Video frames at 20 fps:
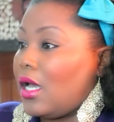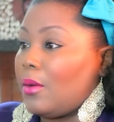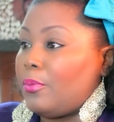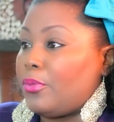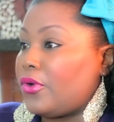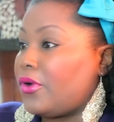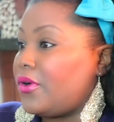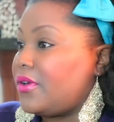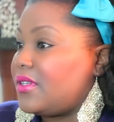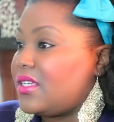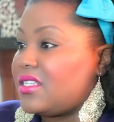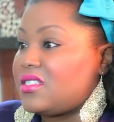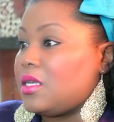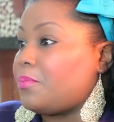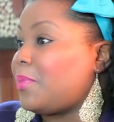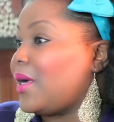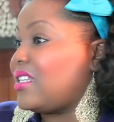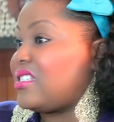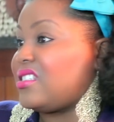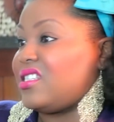abroad,
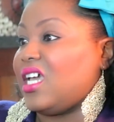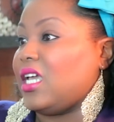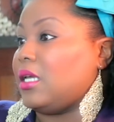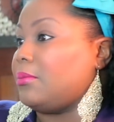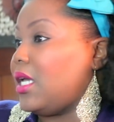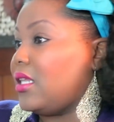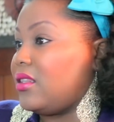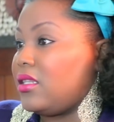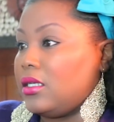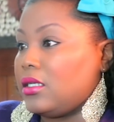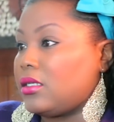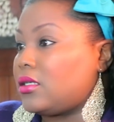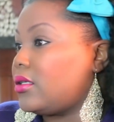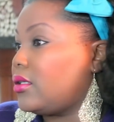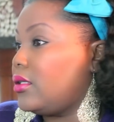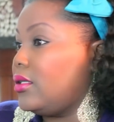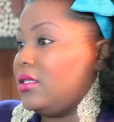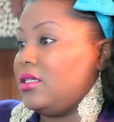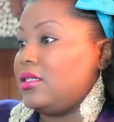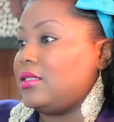it's a pastime. I
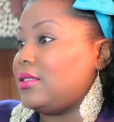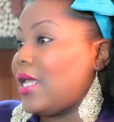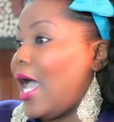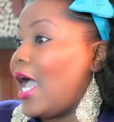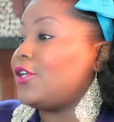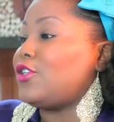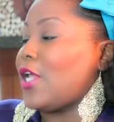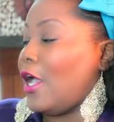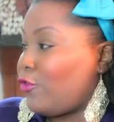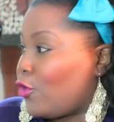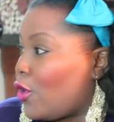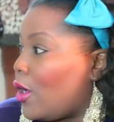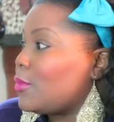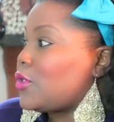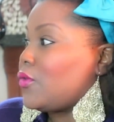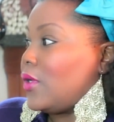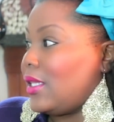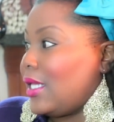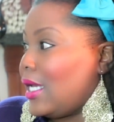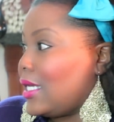think I've come to